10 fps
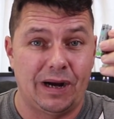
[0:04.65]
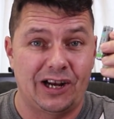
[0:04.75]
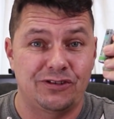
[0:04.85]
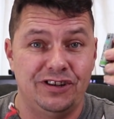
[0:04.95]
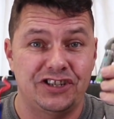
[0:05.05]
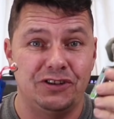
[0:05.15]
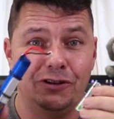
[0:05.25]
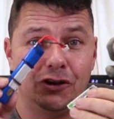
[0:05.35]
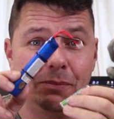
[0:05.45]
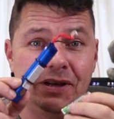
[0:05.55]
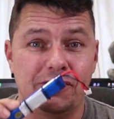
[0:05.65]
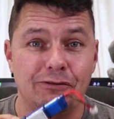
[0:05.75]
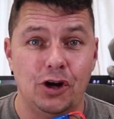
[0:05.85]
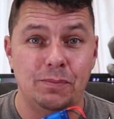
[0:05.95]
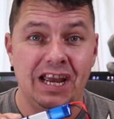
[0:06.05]
batteries, you lock them in
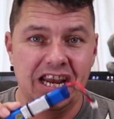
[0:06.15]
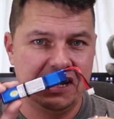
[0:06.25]
a room,